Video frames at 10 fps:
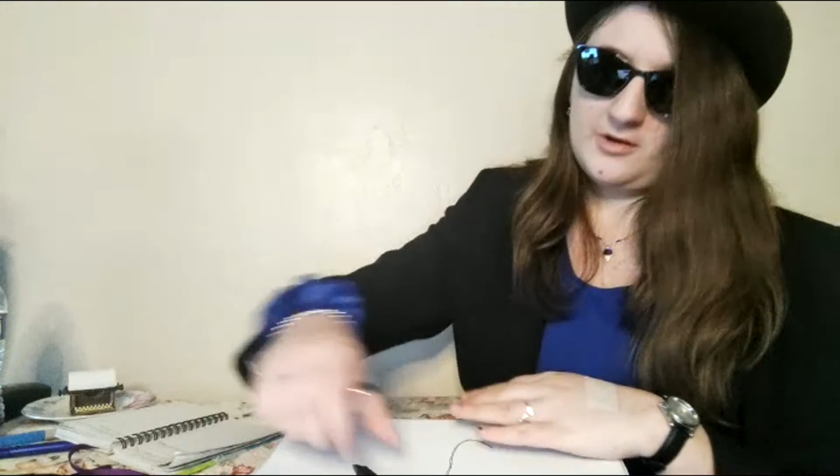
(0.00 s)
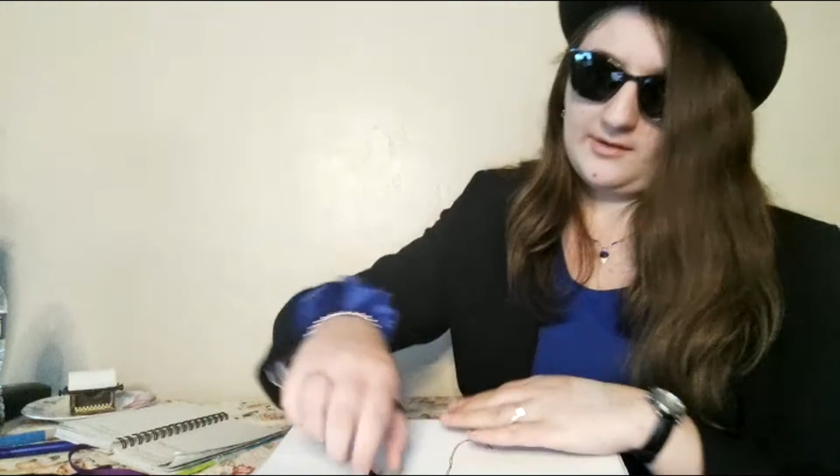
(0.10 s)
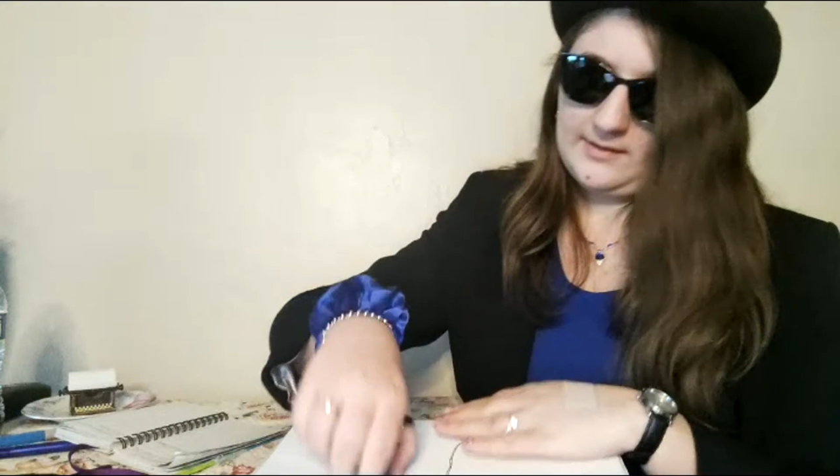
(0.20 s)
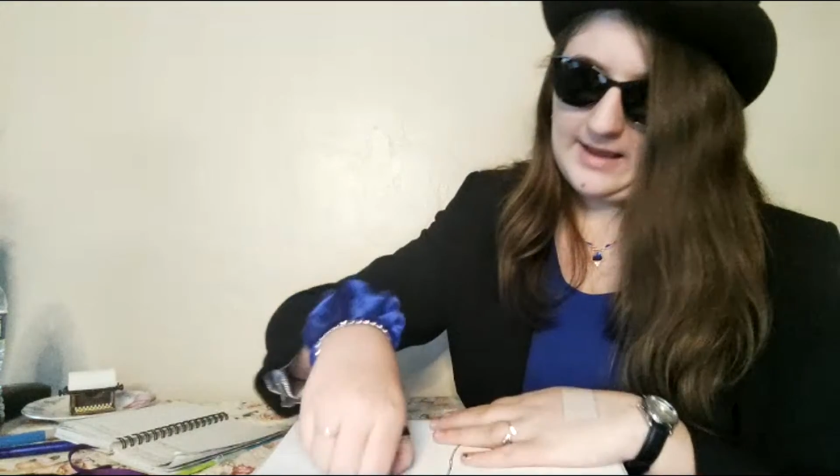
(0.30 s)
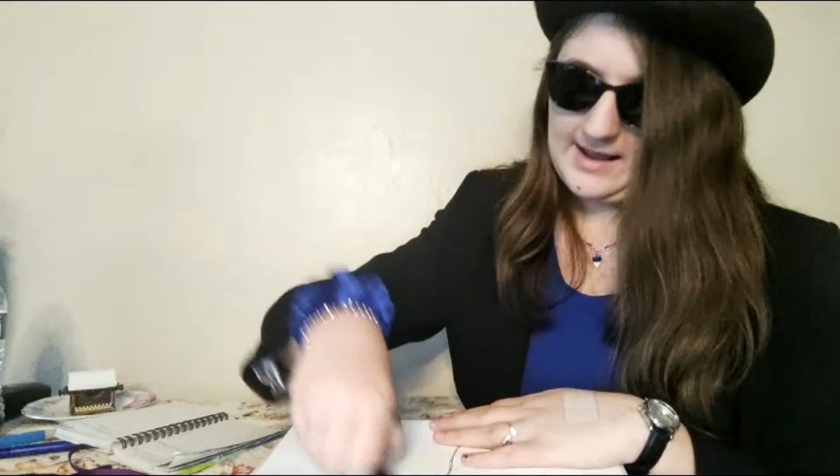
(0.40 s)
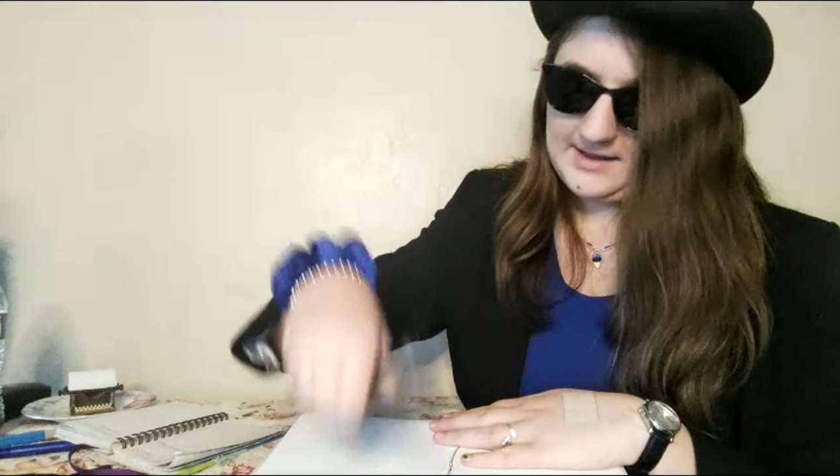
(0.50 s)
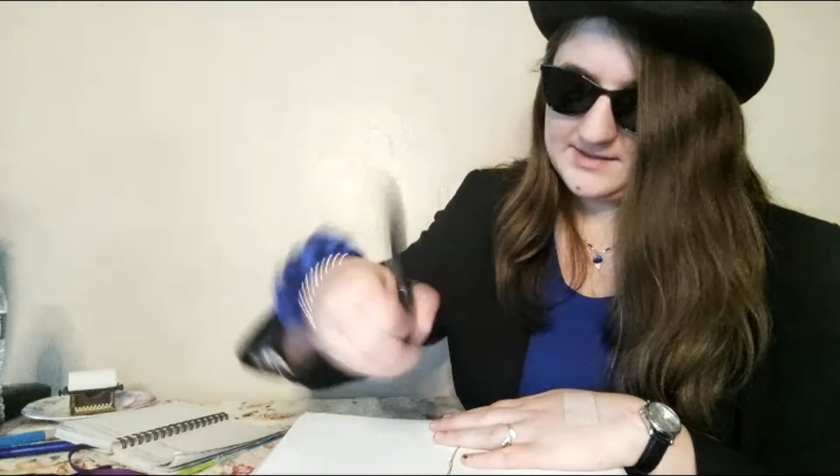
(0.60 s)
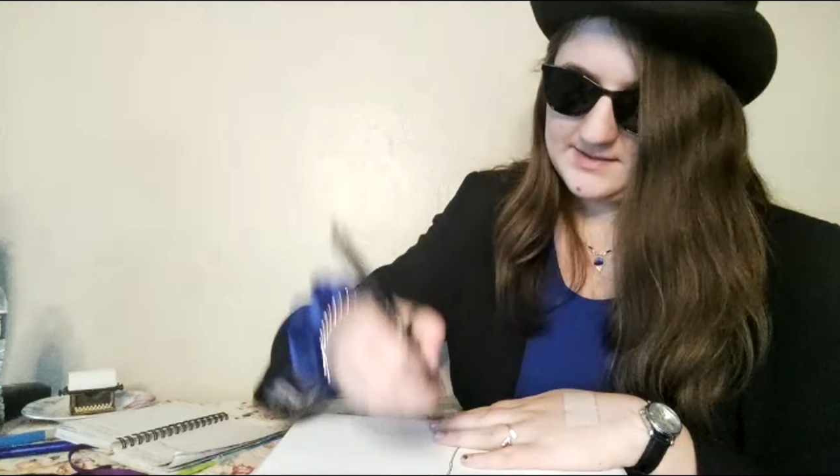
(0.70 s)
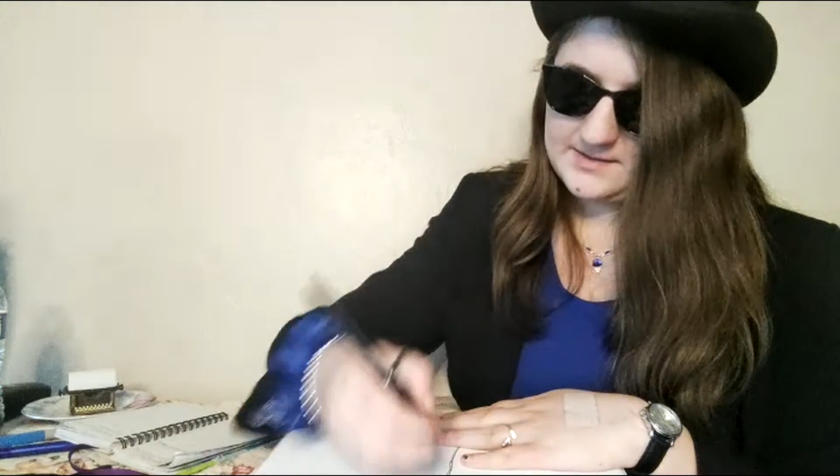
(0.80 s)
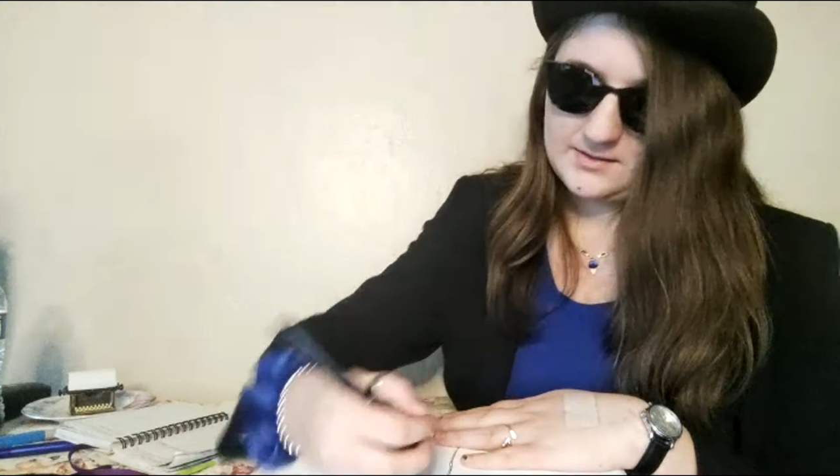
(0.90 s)
in
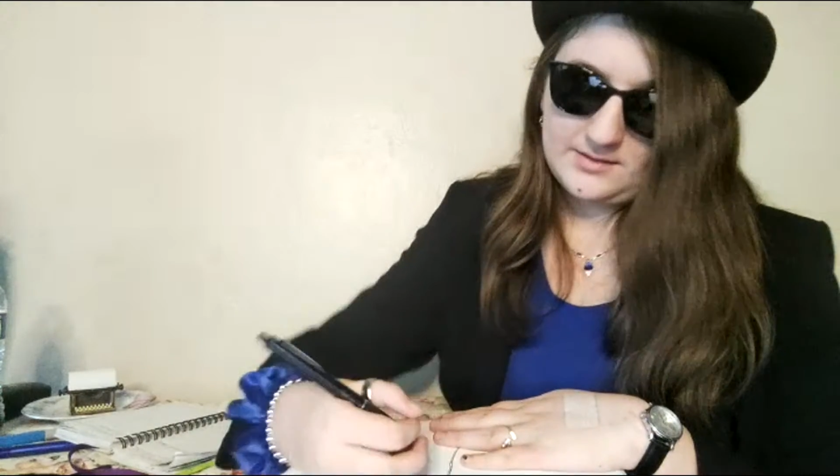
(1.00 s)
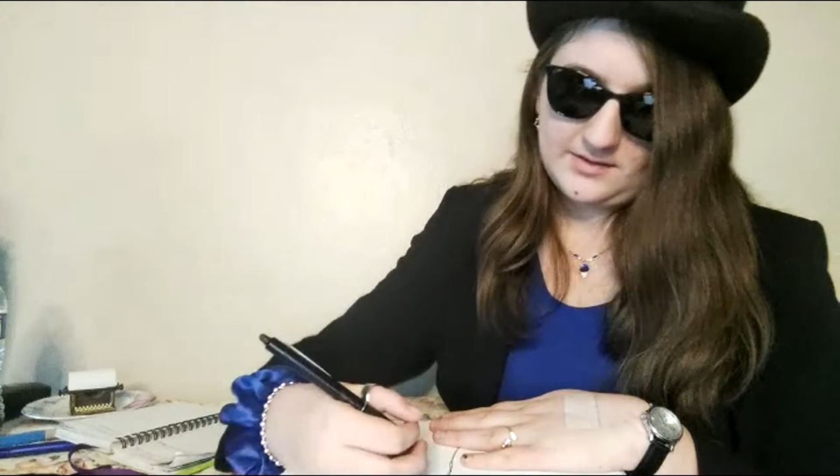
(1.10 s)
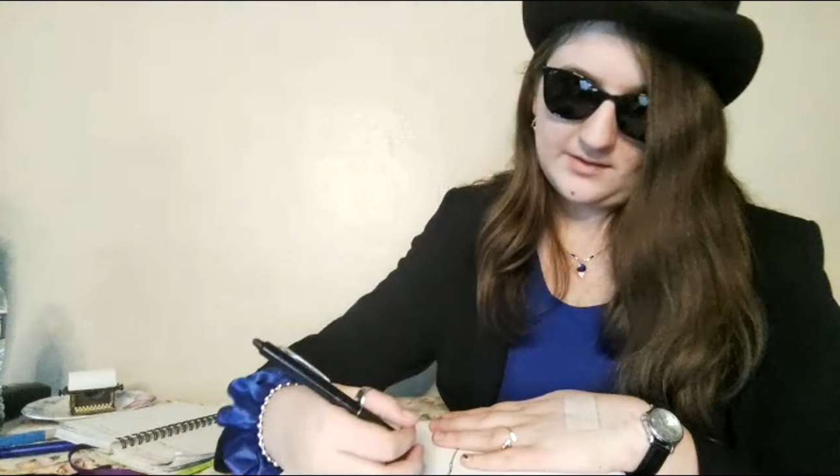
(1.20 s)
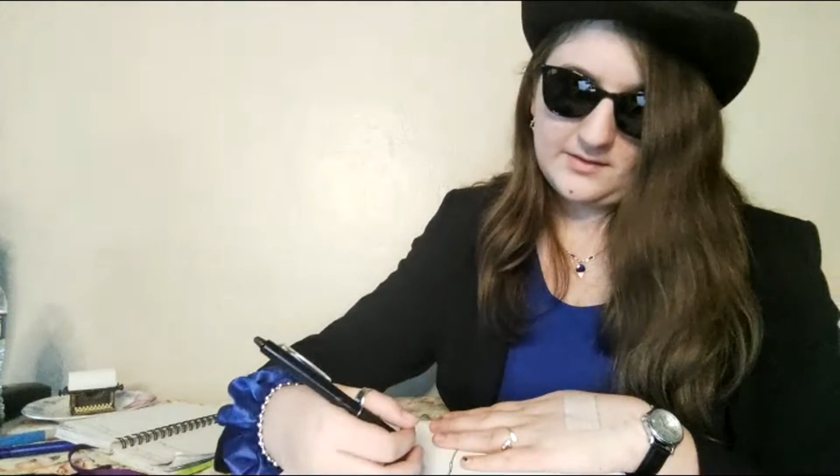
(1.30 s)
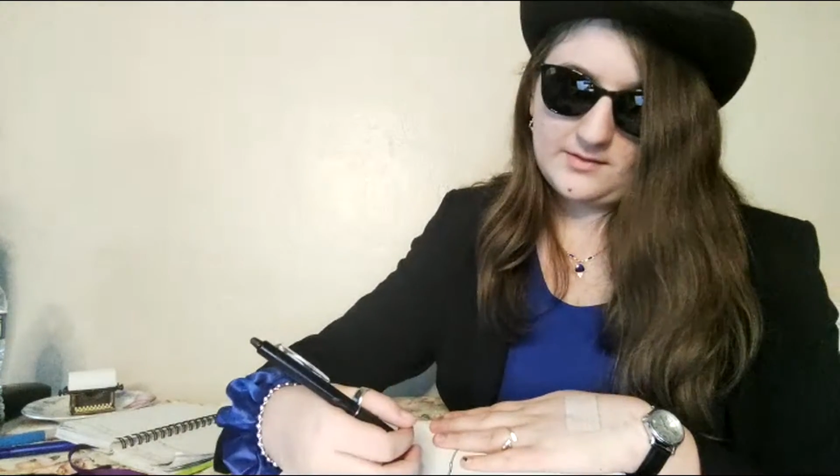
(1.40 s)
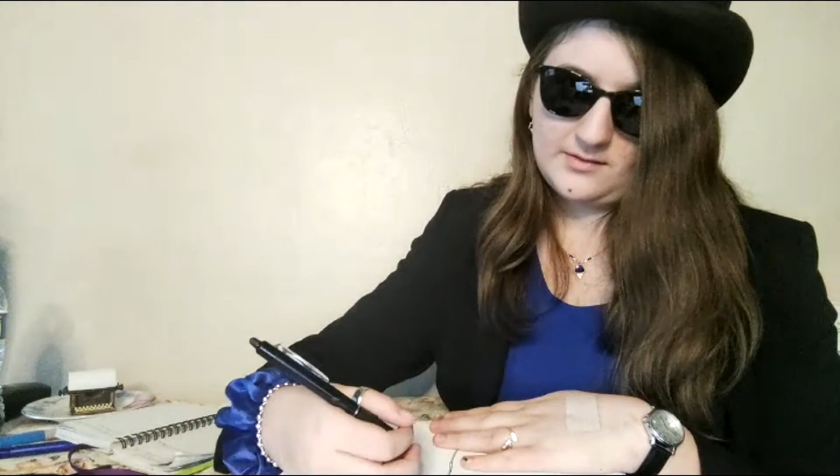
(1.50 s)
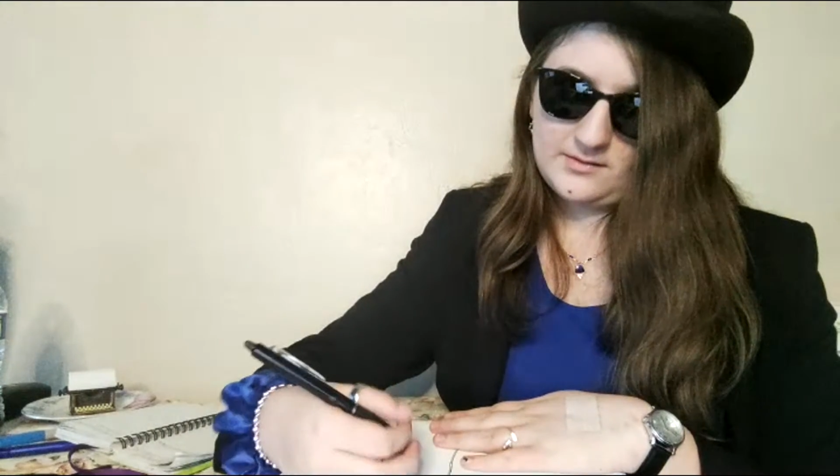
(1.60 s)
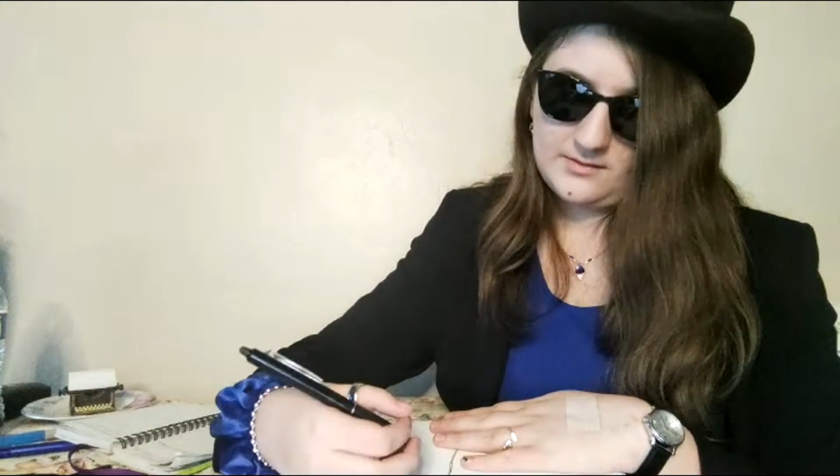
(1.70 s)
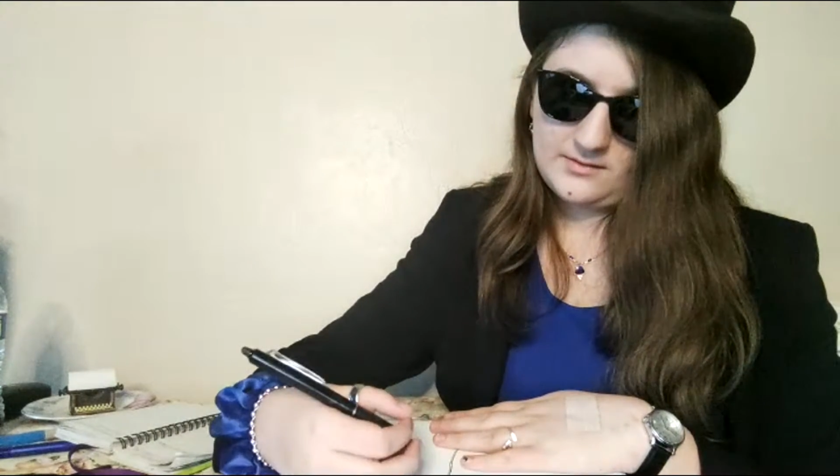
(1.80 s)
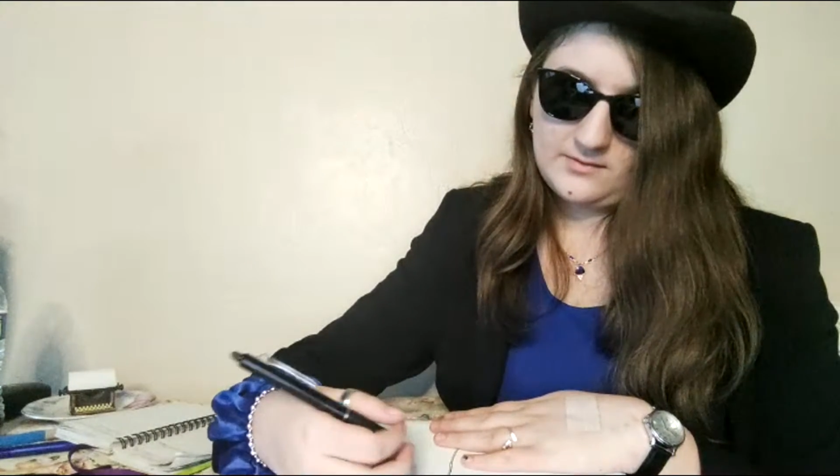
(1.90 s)
class, because